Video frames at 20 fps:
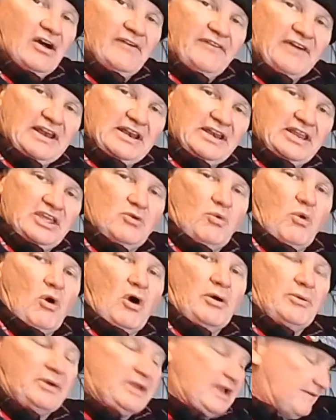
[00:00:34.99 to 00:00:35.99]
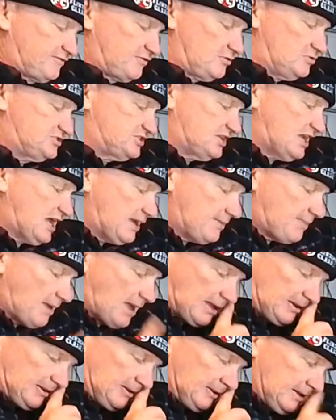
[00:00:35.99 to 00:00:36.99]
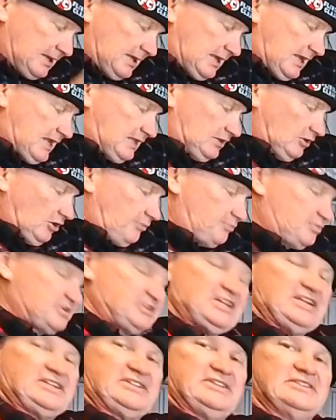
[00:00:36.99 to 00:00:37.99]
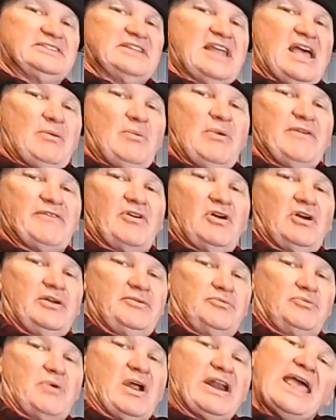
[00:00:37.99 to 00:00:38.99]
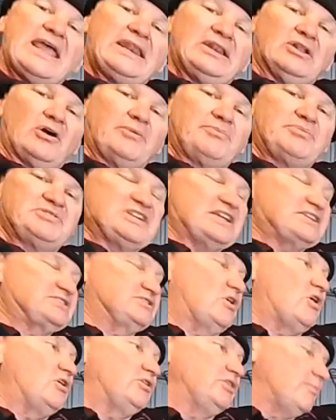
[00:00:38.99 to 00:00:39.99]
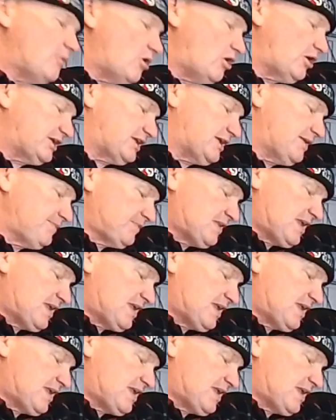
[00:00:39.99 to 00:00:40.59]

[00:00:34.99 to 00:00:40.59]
I've had an inquiry come through today about headlight protectors and that, whether I run a headlight protector on the bike.